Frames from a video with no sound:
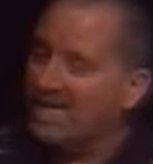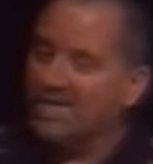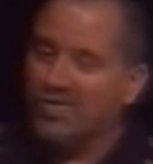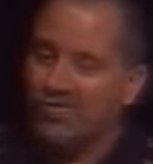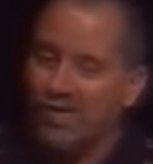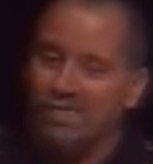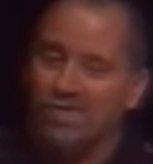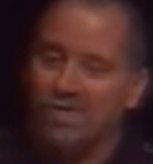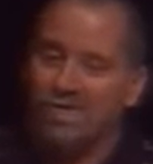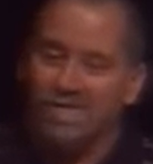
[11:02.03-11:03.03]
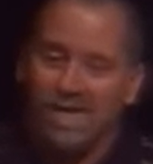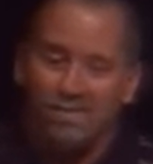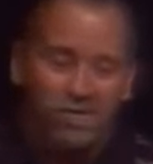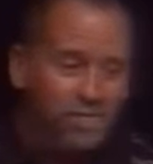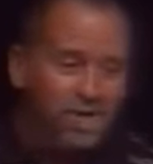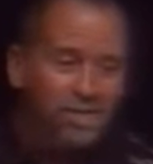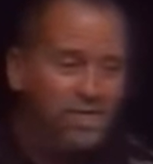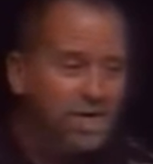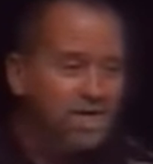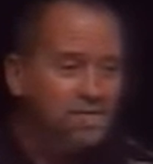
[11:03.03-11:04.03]
that in the scripture that there was
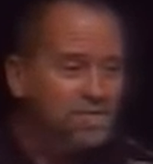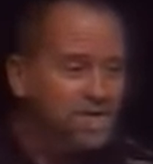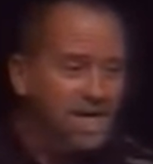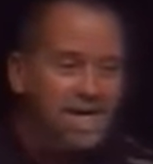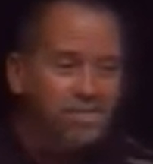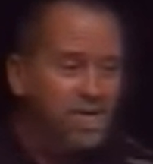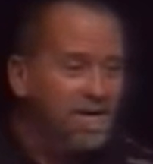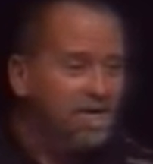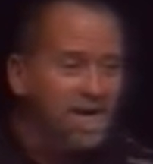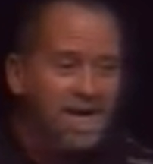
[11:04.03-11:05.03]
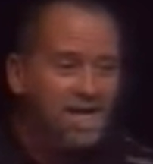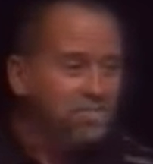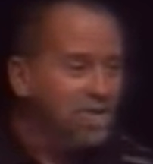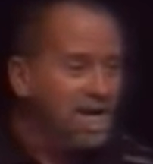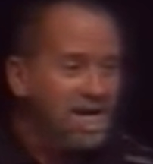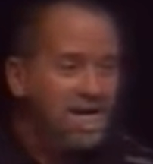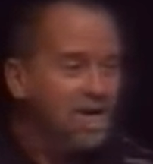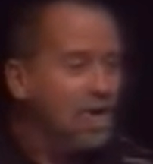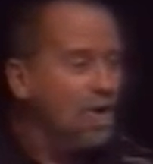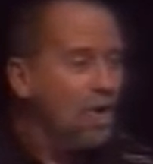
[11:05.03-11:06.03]
people there that was lame paralyzed
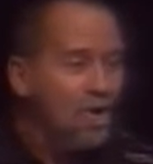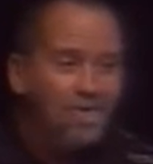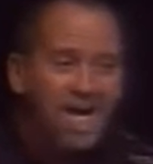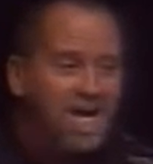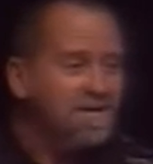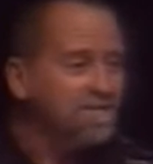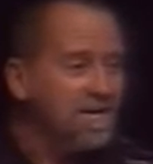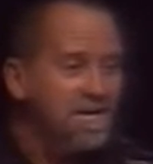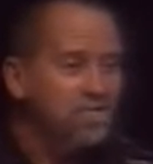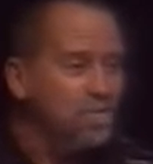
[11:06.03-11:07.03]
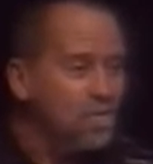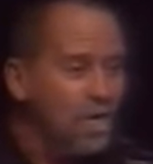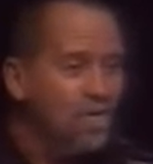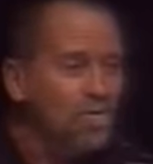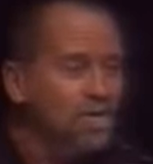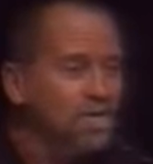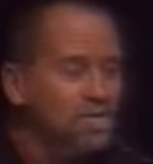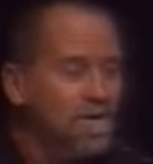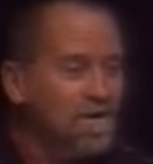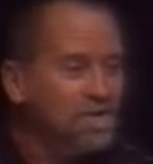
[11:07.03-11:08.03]
blind all kind of things were wrong with
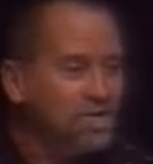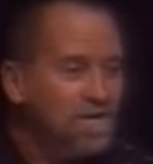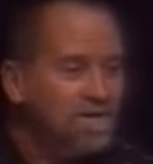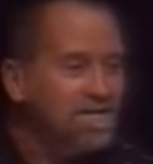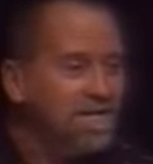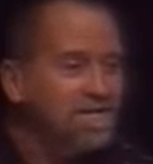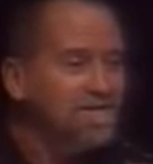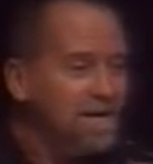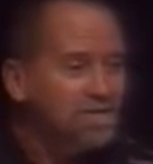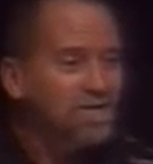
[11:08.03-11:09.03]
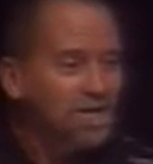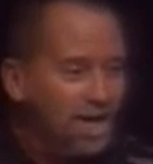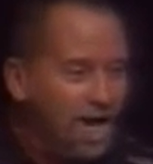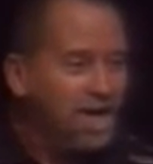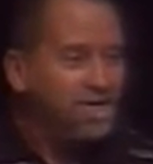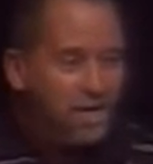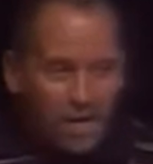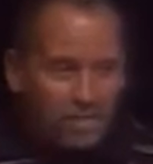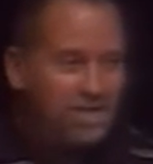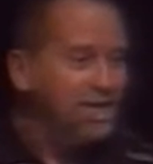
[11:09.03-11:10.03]
them. So I'm going to tell you, there was a lot of
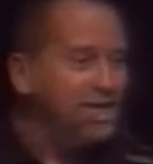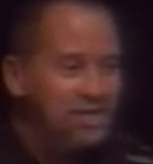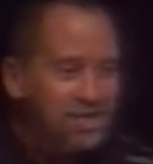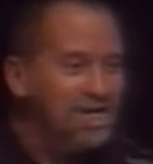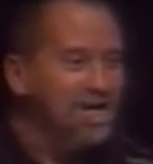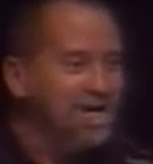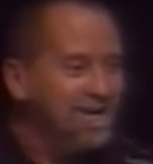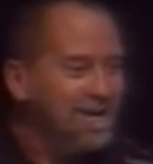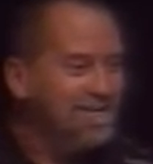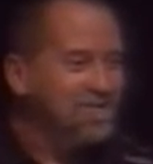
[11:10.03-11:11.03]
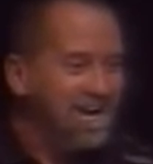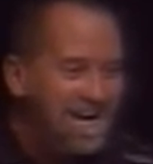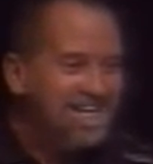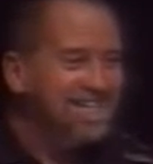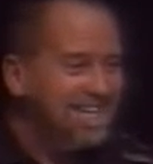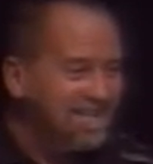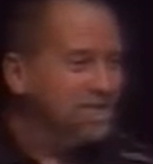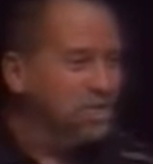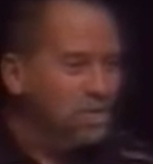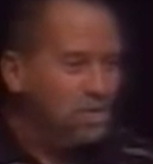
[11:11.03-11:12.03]
competition there trying to
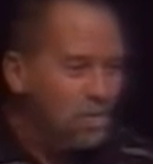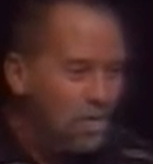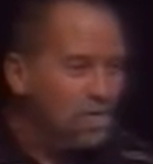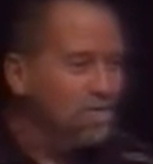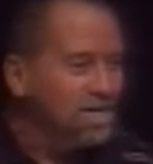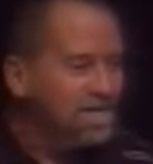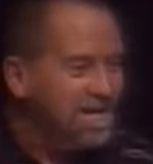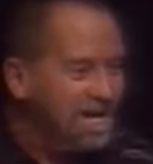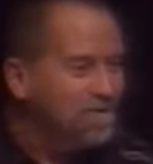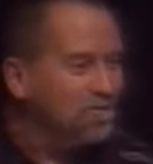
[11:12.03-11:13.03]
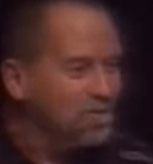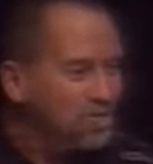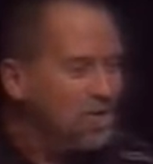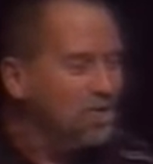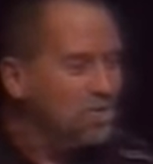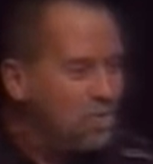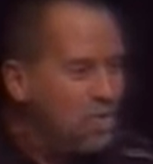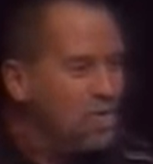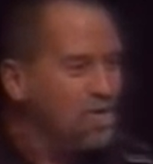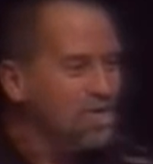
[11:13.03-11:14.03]
get into the water when the angel stirred the
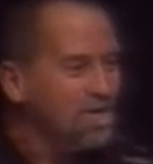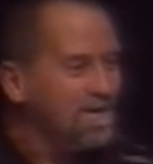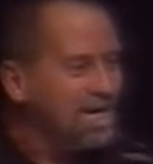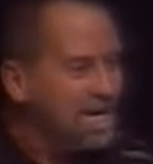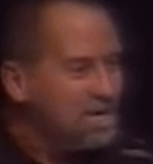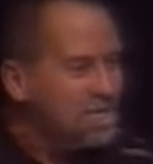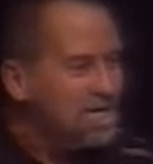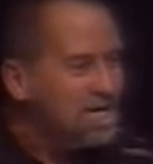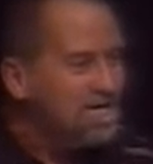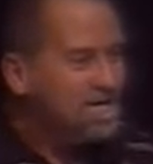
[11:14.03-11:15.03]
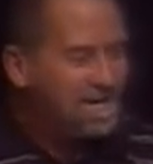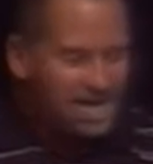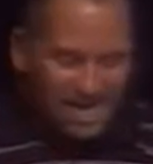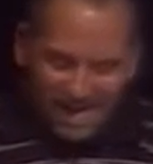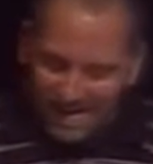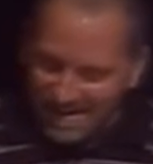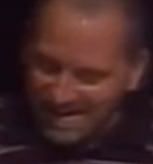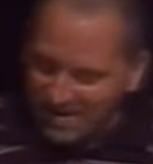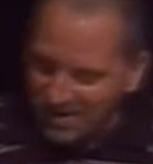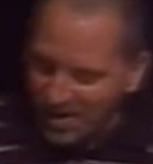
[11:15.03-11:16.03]
water. Amen?
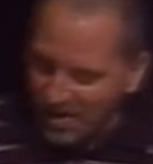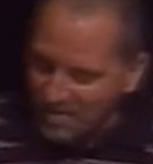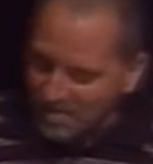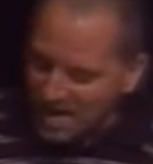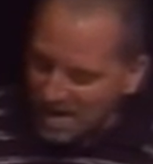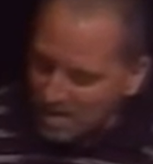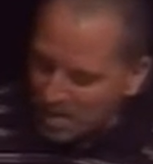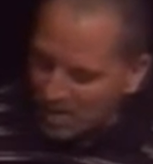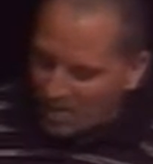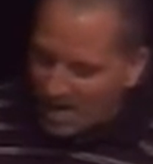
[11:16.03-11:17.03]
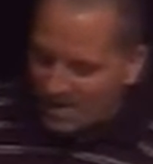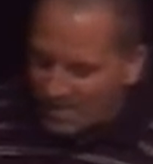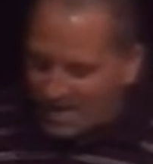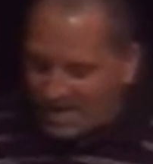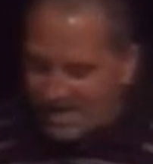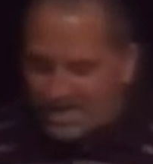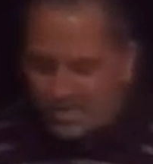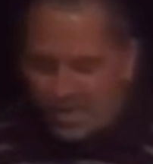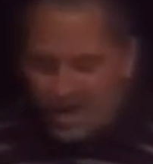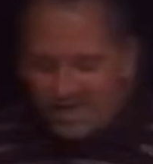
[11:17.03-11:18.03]
And so, but what really
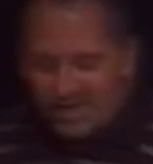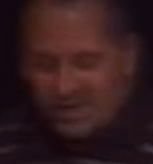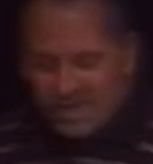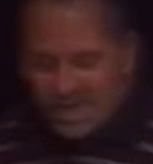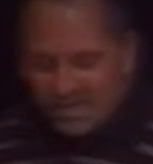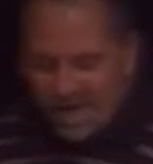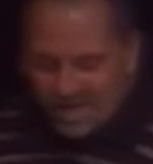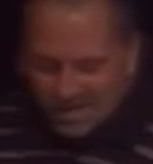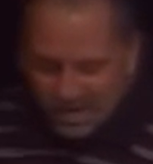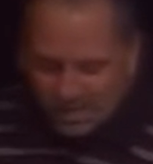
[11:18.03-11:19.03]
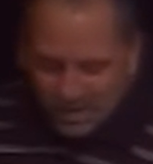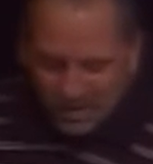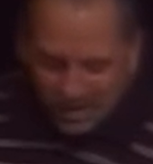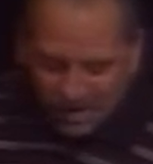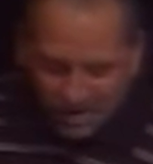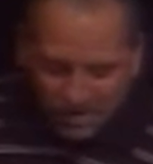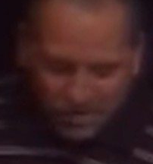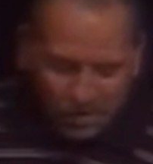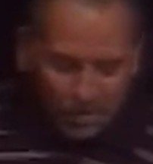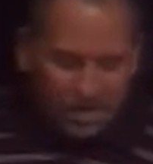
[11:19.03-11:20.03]
impresses me about this particular
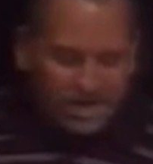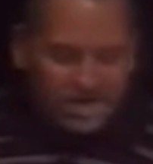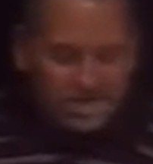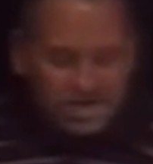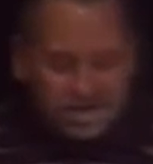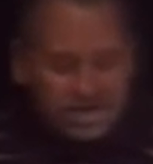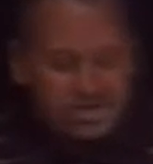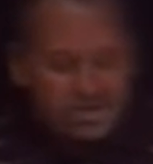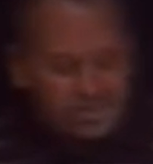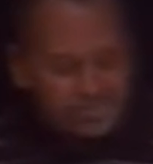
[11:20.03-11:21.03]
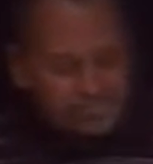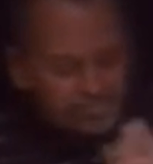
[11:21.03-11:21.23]
story is this